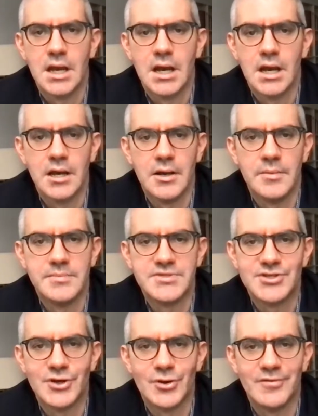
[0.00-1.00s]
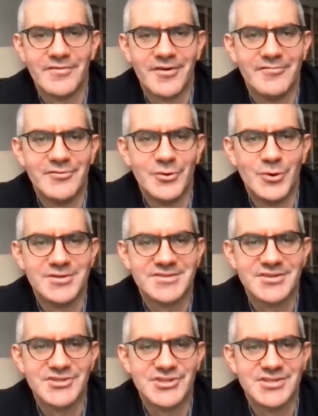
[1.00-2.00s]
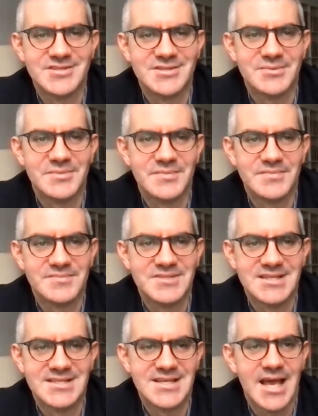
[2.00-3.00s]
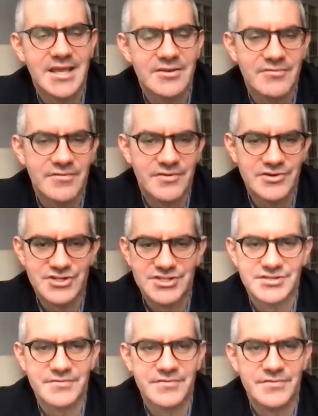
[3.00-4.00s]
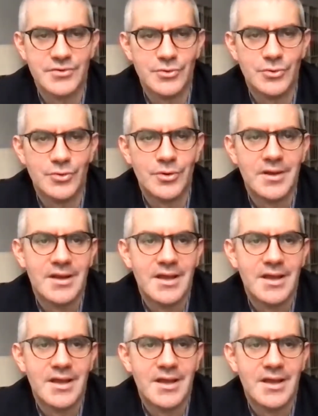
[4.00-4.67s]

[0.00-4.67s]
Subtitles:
So if our viewers could just sit tight for just a few